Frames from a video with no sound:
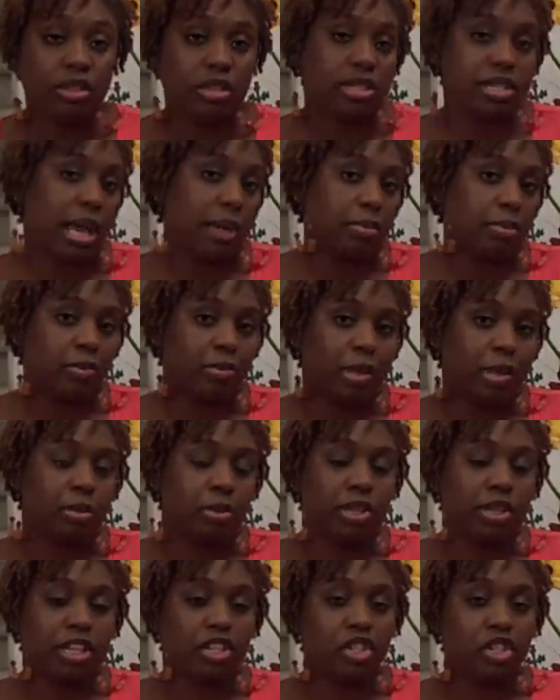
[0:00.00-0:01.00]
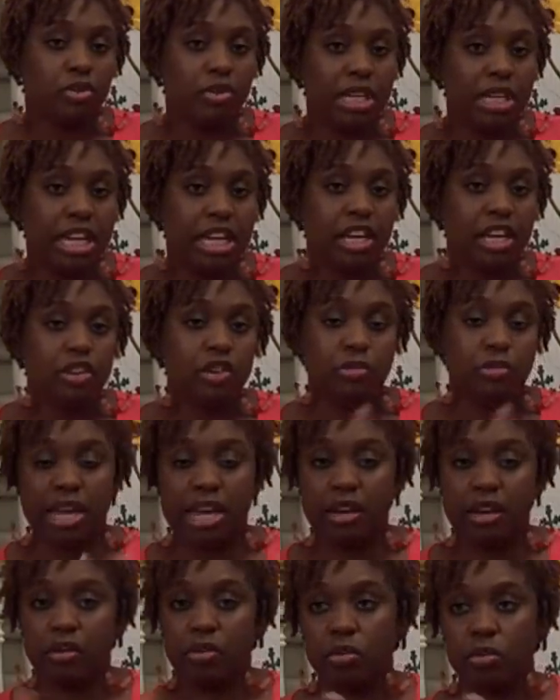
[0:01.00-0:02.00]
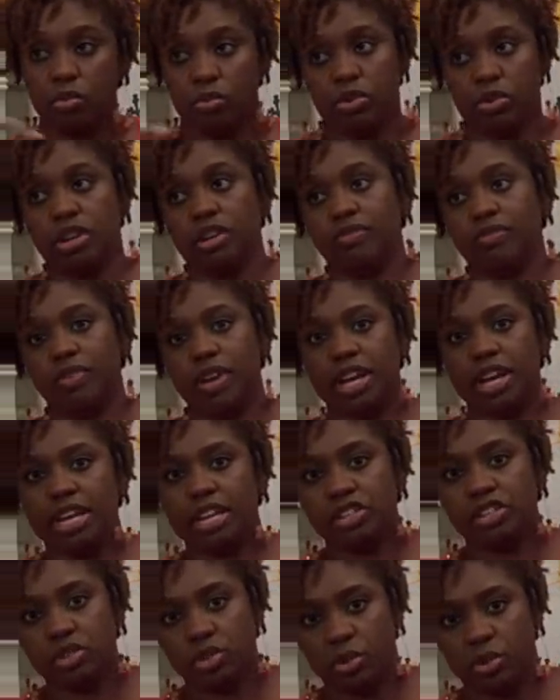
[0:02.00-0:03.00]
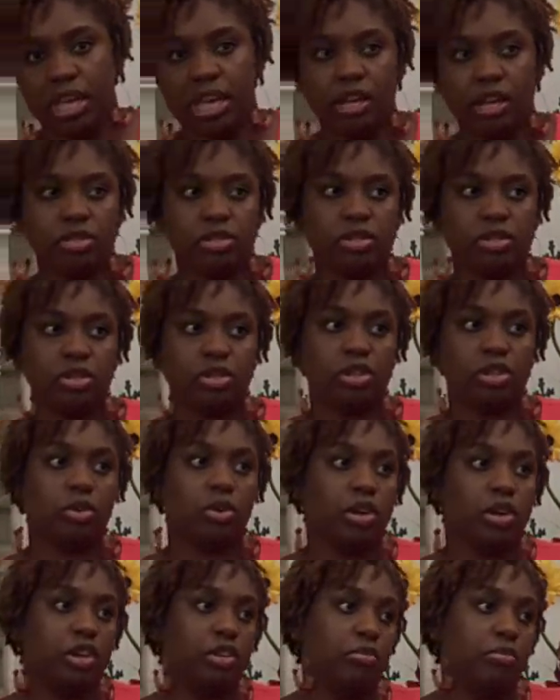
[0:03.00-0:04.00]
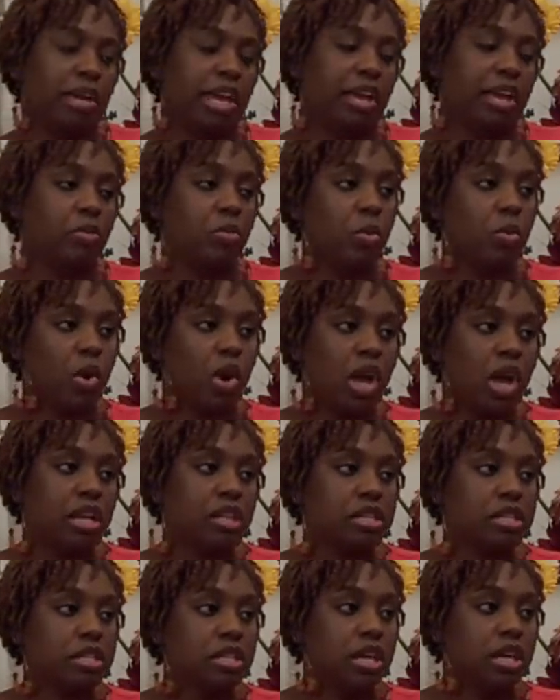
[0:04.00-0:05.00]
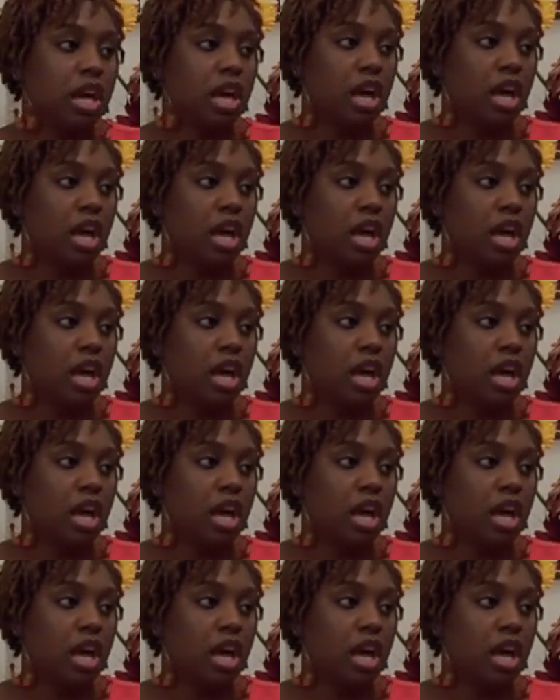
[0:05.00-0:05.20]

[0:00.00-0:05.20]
the type of people that you need. You may want a financial counselor, or you may want,